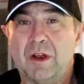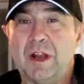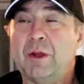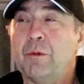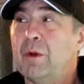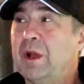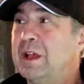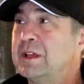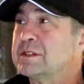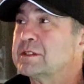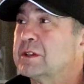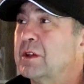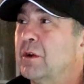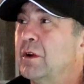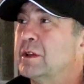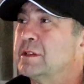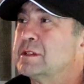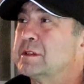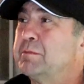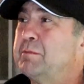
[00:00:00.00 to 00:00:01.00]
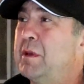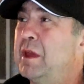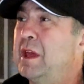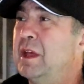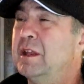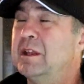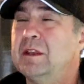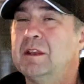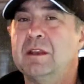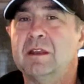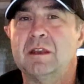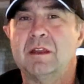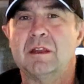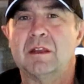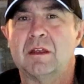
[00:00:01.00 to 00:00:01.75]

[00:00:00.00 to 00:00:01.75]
anyway, so it's been,